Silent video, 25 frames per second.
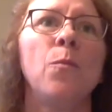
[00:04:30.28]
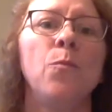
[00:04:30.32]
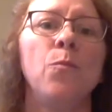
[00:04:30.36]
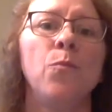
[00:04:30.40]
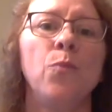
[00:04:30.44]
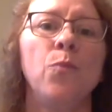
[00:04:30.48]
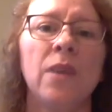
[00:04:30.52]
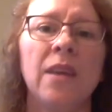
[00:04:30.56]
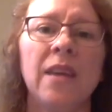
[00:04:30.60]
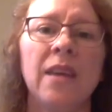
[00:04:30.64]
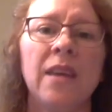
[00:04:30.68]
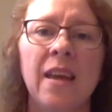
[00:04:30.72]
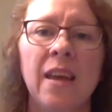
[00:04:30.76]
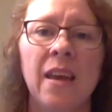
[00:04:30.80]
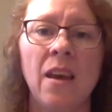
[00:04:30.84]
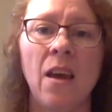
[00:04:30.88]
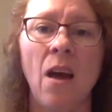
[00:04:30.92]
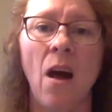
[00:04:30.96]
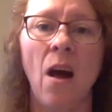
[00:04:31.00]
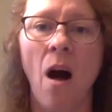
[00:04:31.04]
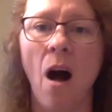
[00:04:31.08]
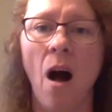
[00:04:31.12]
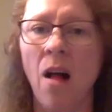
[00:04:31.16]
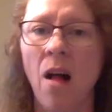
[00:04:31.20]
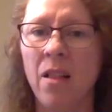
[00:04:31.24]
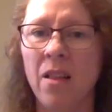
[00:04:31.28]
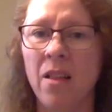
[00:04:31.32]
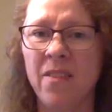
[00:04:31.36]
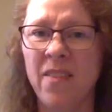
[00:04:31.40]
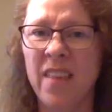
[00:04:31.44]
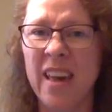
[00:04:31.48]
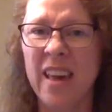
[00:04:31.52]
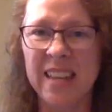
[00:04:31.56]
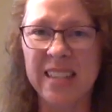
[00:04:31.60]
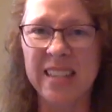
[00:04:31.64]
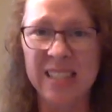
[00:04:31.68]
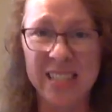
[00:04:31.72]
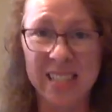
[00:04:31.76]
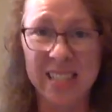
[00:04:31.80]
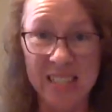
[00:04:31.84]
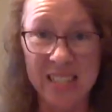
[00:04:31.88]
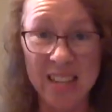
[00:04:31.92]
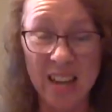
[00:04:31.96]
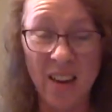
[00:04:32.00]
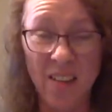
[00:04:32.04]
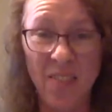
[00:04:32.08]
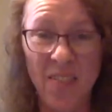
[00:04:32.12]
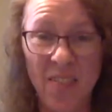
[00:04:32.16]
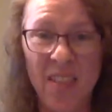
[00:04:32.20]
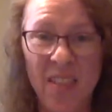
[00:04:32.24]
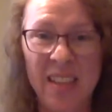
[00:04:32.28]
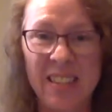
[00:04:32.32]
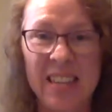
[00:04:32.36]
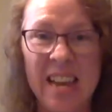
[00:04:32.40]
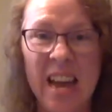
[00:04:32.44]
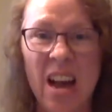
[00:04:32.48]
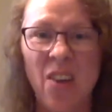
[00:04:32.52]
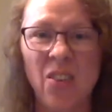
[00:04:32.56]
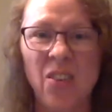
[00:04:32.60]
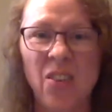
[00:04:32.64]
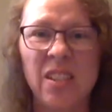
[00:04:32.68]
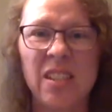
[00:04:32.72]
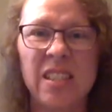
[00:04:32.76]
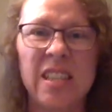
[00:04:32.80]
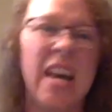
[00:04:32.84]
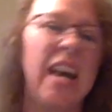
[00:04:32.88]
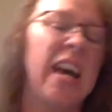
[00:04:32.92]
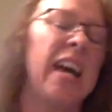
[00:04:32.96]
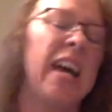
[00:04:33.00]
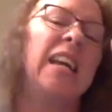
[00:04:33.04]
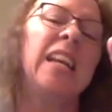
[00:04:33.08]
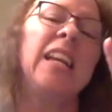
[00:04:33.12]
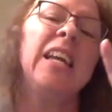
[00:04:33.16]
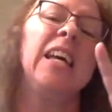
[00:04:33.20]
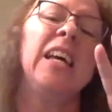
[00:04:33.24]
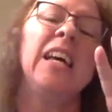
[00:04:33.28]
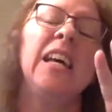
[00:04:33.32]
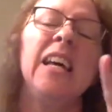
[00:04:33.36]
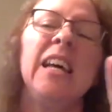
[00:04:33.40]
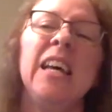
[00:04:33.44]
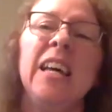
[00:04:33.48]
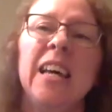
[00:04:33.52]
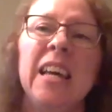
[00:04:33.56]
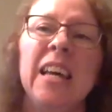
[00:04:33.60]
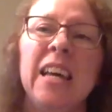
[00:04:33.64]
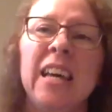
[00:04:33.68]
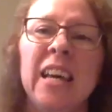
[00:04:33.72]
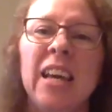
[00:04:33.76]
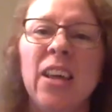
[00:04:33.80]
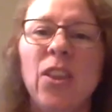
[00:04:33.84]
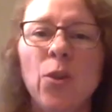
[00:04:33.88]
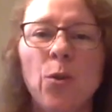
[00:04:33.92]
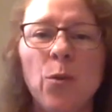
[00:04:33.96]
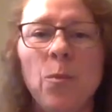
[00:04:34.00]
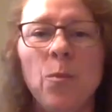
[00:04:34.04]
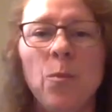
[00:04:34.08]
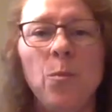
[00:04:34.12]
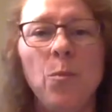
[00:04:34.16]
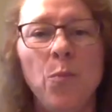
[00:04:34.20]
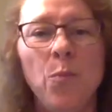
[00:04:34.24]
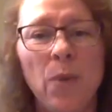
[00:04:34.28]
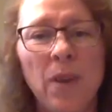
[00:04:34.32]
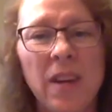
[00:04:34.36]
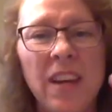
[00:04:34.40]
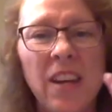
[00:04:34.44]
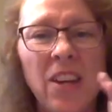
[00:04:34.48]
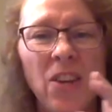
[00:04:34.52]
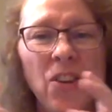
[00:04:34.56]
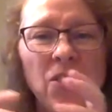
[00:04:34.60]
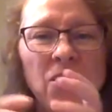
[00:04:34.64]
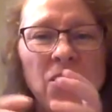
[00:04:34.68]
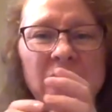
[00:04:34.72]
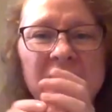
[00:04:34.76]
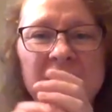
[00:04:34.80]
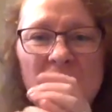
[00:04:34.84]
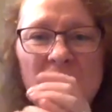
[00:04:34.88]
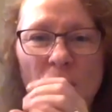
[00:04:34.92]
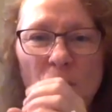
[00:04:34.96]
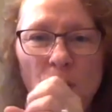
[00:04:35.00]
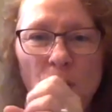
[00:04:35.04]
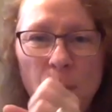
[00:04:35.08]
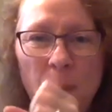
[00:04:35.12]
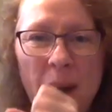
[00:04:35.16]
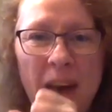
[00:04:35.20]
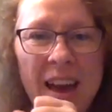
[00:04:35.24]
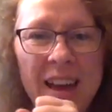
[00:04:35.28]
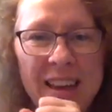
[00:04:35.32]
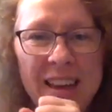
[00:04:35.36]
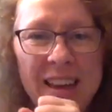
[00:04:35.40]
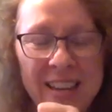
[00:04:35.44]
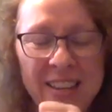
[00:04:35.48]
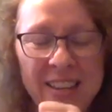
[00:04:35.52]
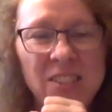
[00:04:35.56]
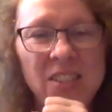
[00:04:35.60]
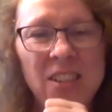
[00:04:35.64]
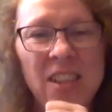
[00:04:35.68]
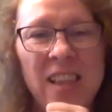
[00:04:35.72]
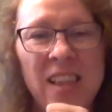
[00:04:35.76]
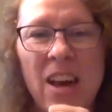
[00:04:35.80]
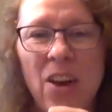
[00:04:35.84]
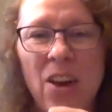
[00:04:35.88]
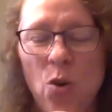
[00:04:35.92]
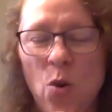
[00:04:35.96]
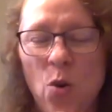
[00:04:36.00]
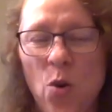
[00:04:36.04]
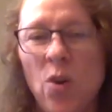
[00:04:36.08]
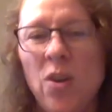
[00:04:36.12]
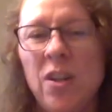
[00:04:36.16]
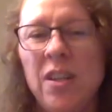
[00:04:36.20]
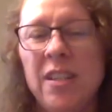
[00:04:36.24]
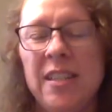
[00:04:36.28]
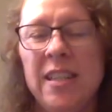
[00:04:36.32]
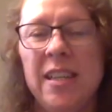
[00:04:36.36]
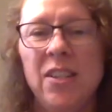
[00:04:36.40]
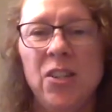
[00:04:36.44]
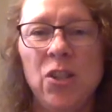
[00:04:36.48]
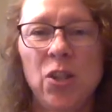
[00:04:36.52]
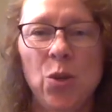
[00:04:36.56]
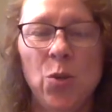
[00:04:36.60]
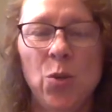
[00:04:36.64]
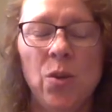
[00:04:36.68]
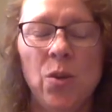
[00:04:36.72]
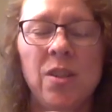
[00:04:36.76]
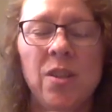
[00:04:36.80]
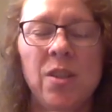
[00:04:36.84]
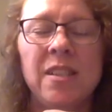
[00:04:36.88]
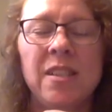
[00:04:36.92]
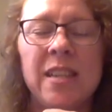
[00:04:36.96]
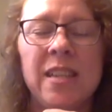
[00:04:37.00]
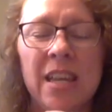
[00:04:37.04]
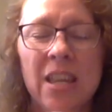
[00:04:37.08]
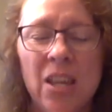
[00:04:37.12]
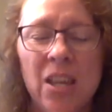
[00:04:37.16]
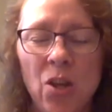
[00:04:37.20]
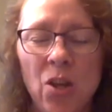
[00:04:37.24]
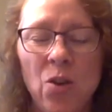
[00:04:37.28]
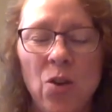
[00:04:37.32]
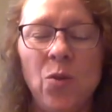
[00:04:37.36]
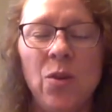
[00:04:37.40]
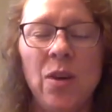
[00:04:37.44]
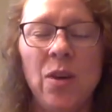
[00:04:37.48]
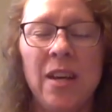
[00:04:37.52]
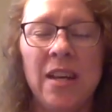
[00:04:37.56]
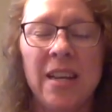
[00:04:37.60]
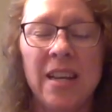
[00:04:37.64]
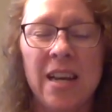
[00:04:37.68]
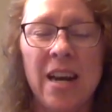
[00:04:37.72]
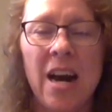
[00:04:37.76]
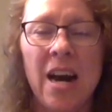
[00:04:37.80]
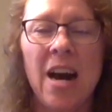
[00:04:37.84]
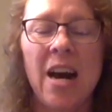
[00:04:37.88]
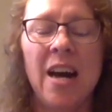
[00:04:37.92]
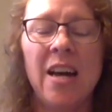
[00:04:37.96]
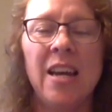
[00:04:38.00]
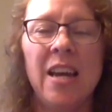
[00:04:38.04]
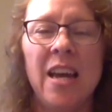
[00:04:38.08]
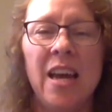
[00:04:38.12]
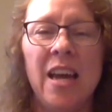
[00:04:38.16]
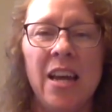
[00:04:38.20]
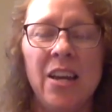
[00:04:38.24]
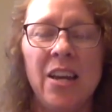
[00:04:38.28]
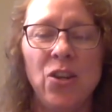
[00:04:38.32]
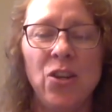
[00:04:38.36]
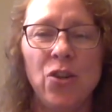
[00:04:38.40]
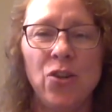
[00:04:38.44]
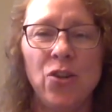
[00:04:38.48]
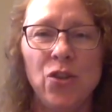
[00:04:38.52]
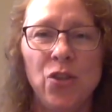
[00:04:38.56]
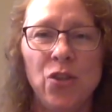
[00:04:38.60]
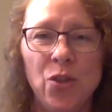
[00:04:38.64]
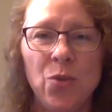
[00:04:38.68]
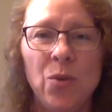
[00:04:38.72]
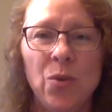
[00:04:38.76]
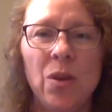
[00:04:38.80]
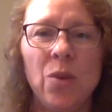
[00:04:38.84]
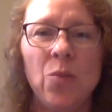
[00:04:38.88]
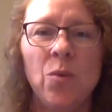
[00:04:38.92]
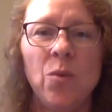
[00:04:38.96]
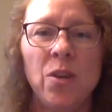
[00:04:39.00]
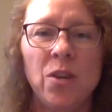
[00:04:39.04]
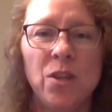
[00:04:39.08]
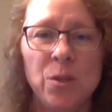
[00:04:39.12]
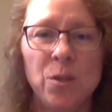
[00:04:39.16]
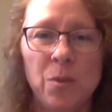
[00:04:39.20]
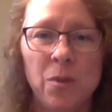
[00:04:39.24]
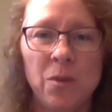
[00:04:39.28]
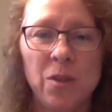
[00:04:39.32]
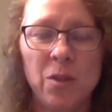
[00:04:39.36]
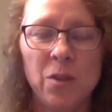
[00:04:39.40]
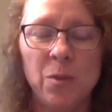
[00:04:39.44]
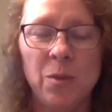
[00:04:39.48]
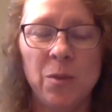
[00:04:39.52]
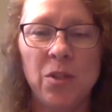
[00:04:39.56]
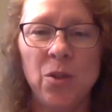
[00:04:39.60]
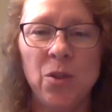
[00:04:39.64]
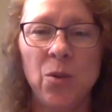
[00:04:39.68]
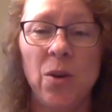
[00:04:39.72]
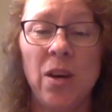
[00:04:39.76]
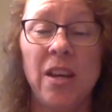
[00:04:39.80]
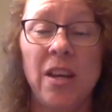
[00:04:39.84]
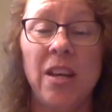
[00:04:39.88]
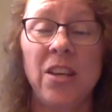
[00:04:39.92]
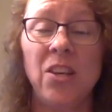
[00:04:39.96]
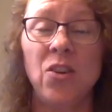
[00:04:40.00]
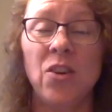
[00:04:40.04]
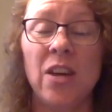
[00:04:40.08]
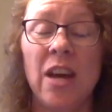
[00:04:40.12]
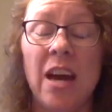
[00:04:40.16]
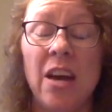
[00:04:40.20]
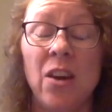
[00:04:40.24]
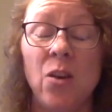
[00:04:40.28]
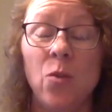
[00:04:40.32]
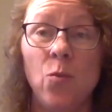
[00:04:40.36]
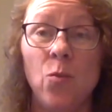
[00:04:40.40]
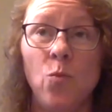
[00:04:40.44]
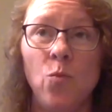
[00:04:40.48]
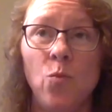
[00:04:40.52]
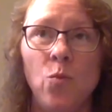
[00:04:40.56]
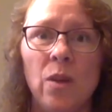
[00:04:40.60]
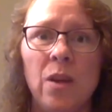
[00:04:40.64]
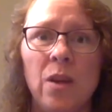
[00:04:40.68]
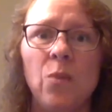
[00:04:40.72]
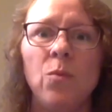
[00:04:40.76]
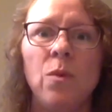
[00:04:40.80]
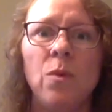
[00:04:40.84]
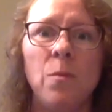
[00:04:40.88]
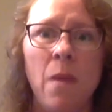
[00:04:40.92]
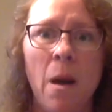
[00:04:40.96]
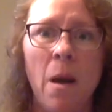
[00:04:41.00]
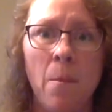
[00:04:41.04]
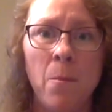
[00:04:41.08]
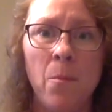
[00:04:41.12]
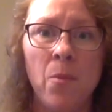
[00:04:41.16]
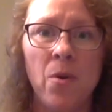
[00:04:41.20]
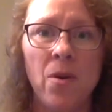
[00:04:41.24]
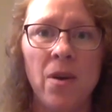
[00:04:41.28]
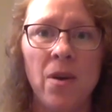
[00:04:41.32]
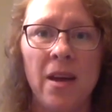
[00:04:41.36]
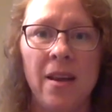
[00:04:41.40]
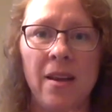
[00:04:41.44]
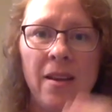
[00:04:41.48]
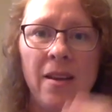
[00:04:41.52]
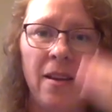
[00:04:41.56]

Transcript: bringing all of that stuff that's outside, either bringing yourself back into that core center where it's you and God and you're doing what you're supposed to be doing and you kind of remember it,